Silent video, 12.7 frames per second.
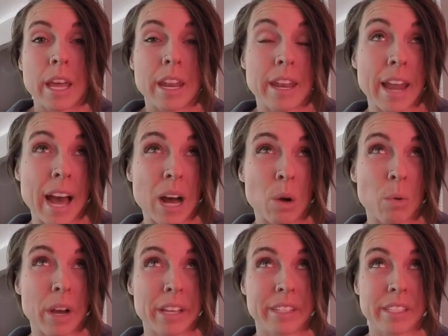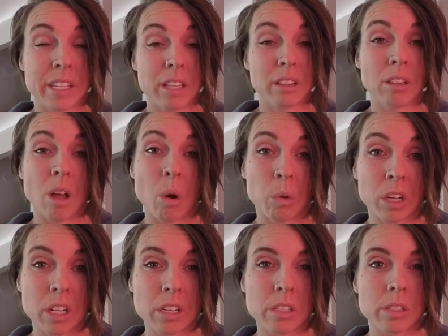Now I sit
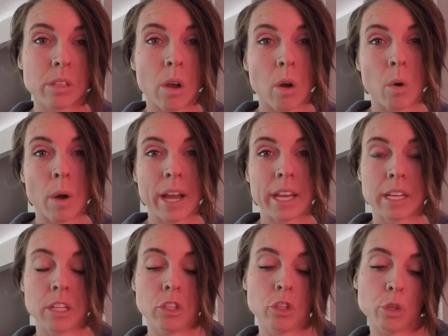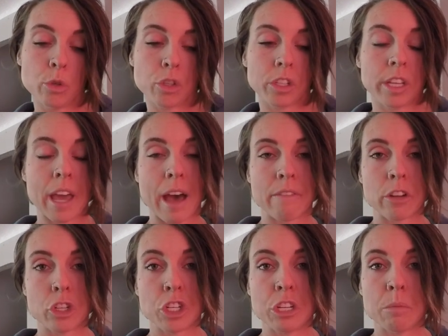lower, so I can usually have
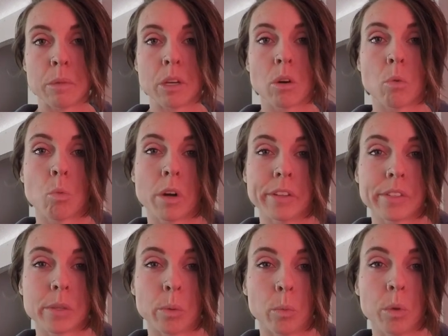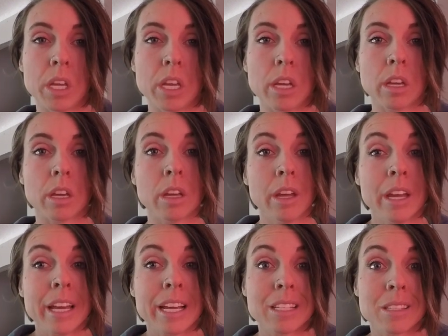a cheat meal once a week.
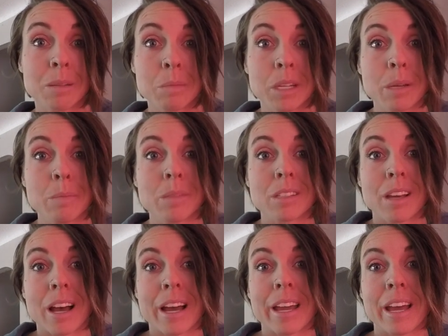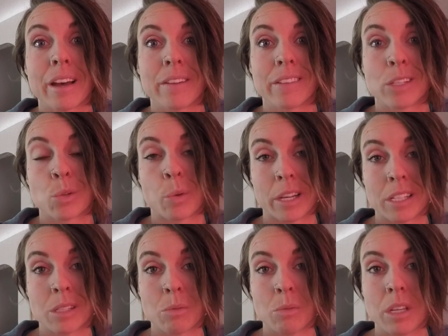And sometimes I have it
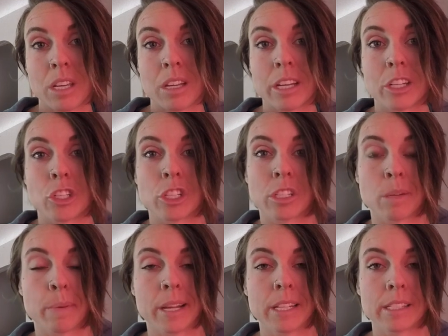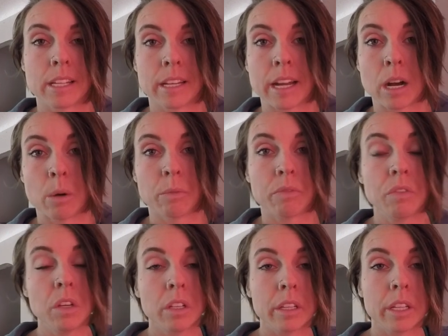twice a week. It just depends on how I'm
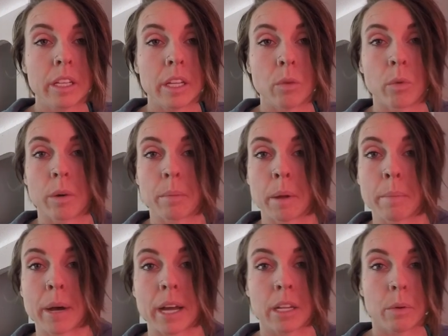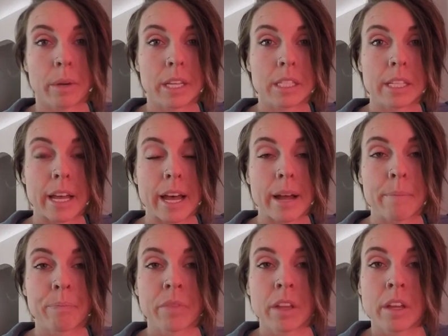feeling and where my body weight's
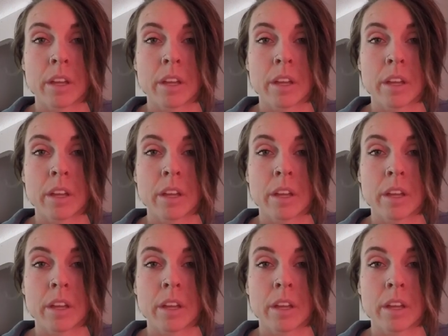at.